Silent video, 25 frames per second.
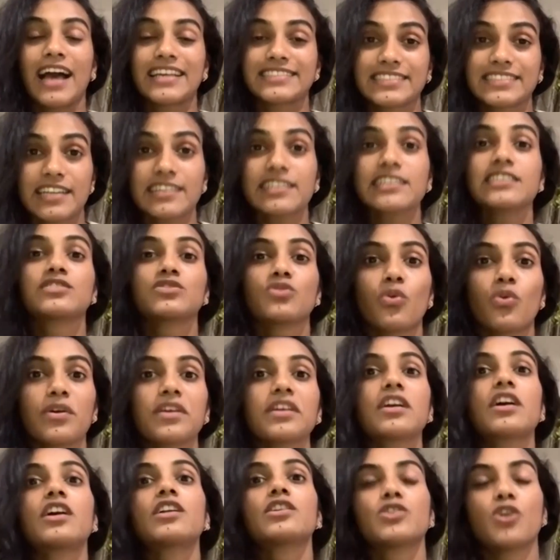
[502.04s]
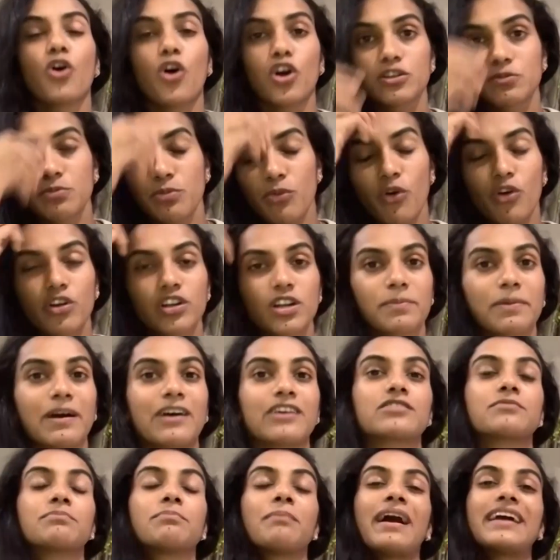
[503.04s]
I started knowing a lot more
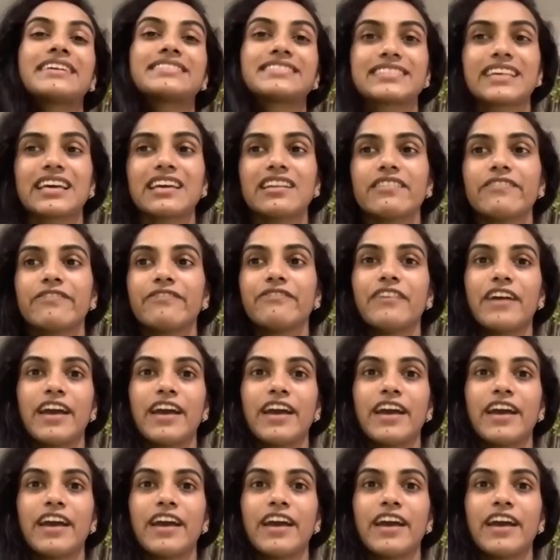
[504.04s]
about myself,